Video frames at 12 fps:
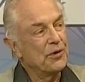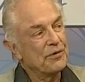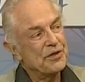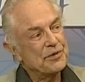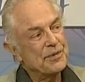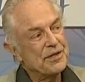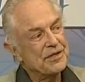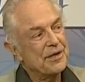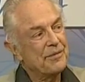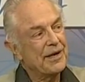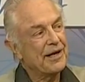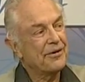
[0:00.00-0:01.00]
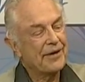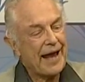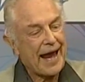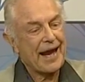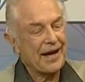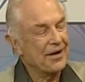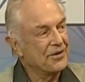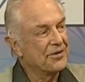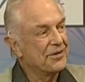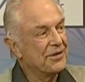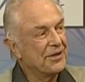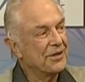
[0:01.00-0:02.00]
of it has been somehow anchored
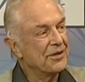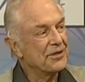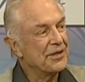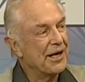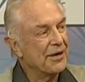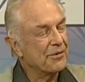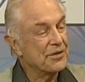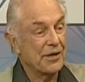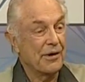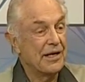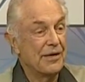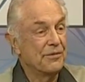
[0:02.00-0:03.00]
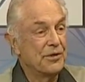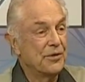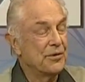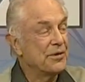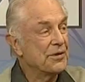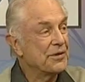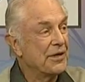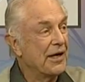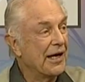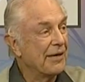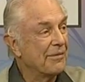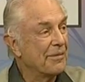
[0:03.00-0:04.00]
to the English language, though I never knew it at the
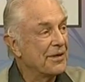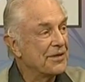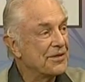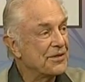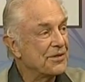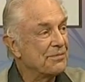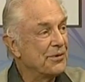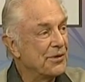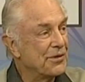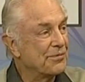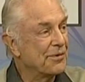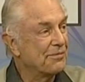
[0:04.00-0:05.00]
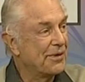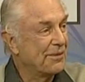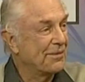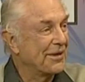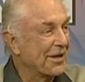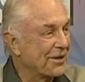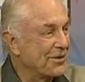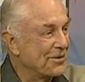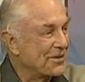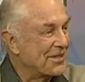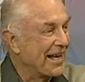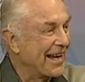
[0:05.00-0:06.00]
time. I mean, it's just emerged when people like you
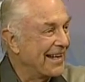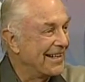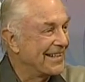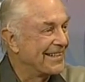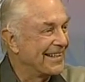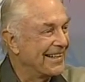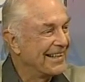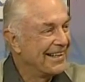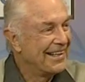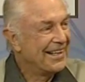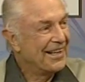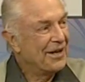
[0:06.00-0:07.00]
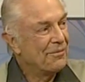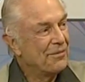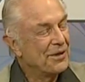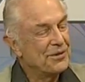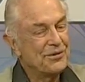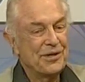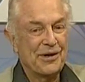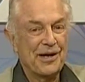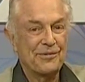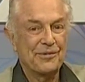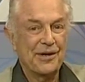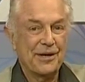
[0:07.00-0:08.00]
say it. yeah, but you know,
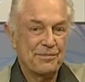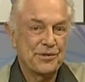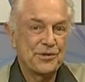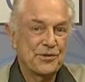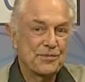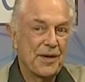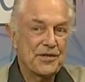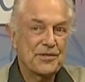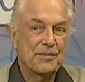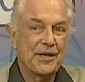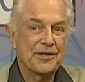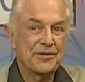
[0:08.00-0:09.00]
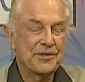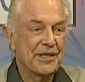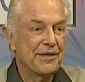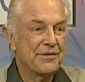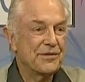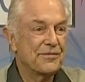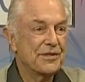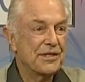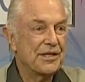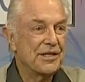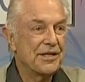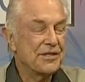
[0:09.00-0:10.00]
I, well, I produced Mastermind on television for
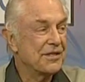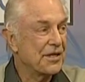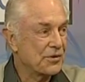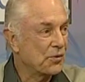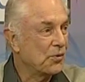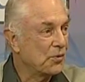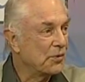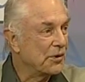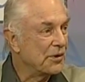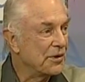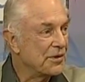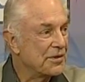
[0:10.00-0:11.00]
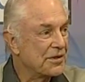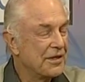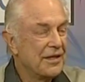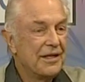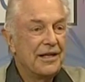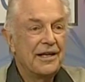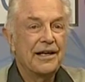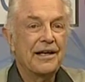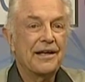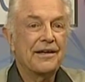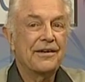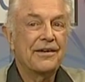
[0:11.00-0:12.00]
10 years, and that's all words. Mm.
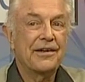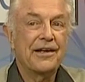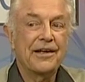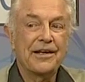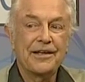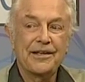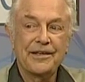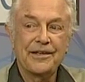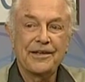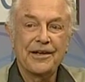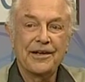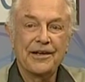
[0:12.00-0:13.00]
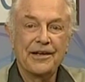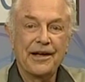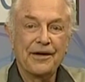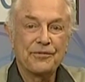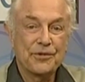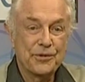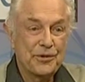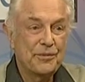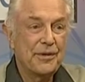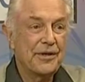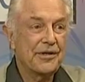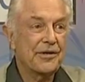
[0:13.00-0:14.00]
And I, I've toured
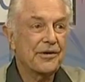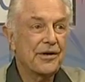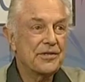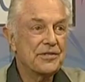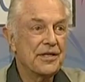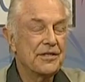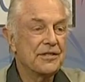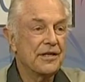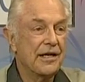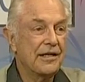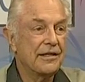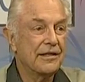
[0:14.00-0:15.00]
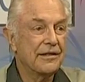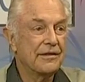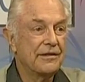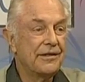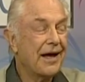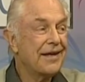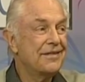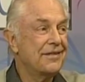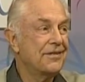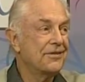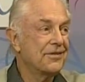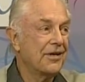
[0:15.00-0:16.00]
America as an entertainer
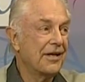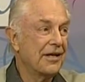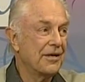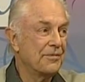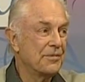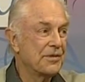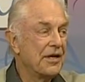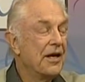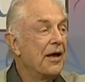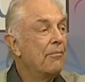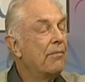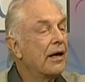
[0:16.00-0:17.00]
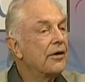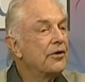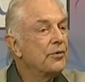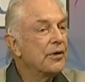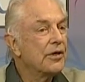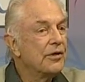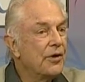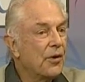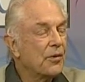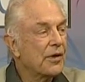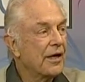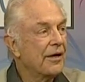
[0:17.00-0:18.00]
19 times, but doing
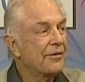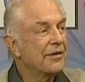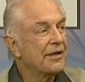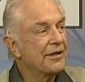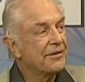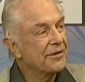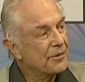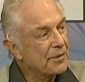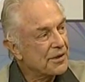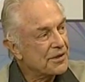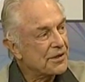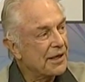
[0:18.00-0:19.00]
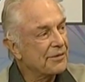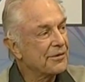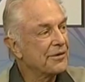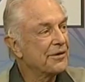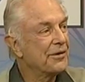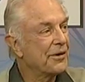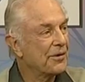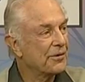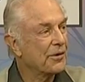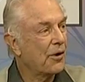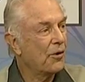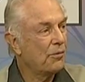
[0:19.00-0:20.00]
Noel Coward and Gilbert and Sullivan, you know,
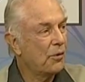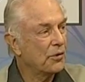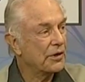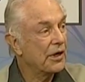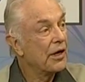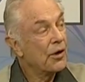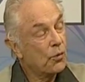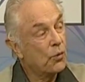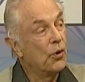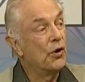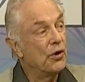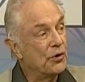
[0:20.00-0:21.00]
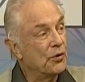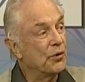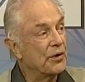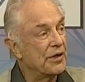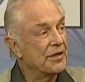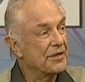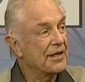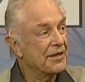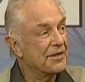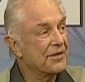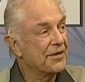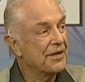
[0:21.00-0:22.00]
Cole wow. Porter, word
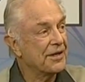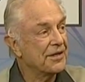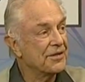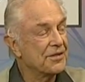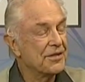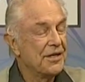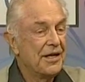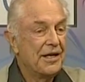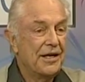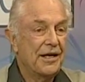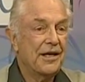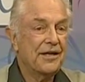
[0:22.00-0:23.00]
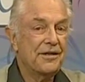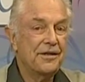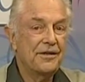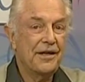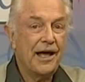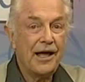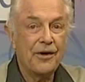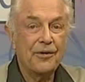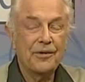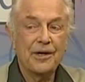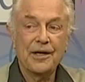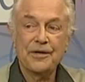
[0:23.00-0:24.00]
orientated things. And
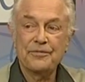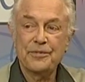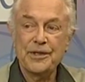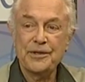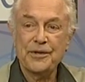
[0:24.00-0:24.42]
now I've been